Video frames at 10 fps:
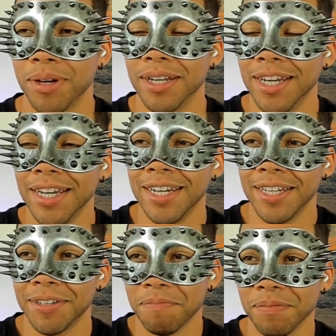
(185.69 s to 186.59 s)
But
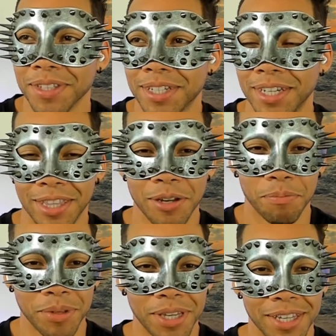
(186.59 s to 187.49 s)
could there
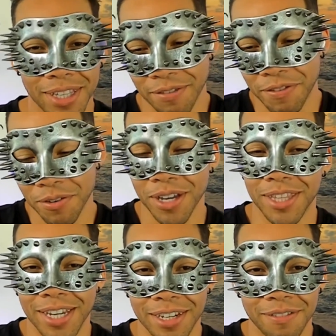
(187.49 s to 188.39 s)
be, if you were at
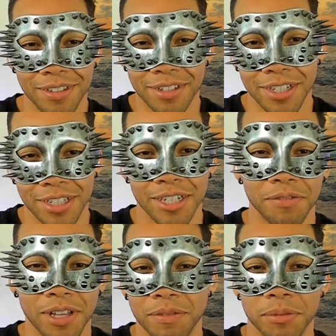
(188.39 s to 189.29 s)
the end of the season
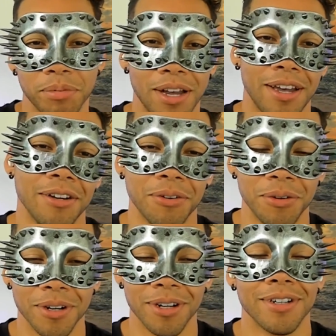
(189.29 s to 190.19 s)
of Love is Blind
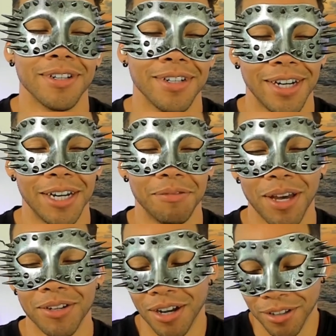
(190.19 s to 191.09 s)
or I
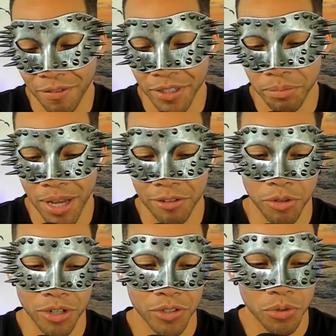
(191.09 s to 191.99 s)
don't know how Love is Blind
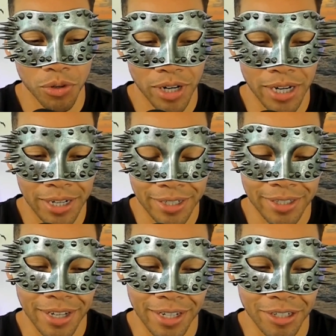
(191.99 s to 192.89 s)
works, or I
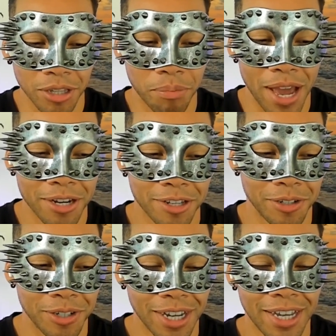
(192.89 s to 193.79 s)
don't know, The
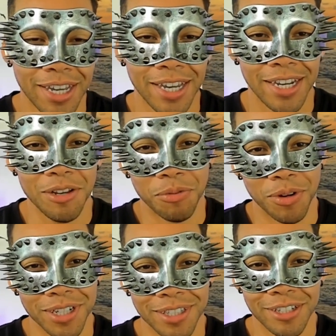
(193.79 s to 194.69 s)
Bachelor, and he
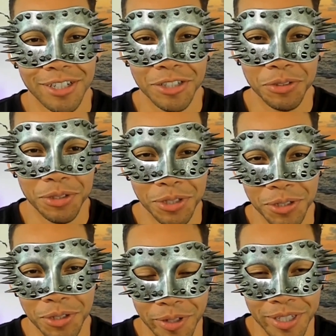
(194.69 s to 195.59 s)
wanted to choose
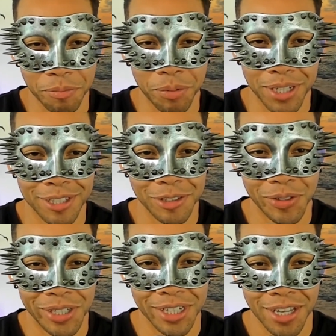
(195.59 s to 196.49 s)
2, he wanted to pick
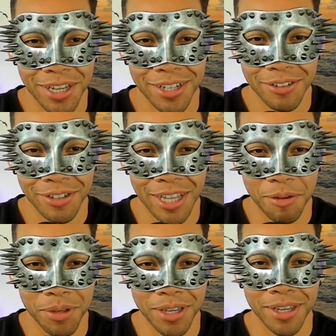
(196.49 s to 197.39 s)
2, could he? Would
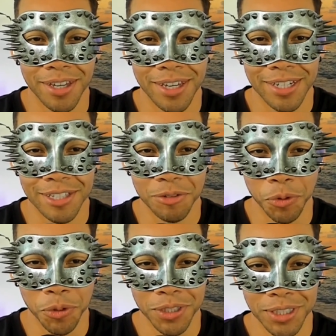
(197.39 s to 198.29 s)
that be against the
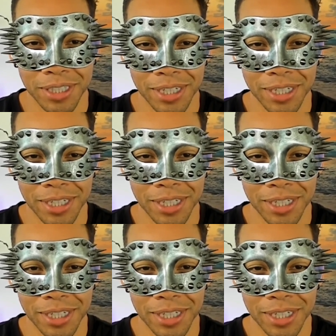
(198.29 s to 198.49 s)
rules?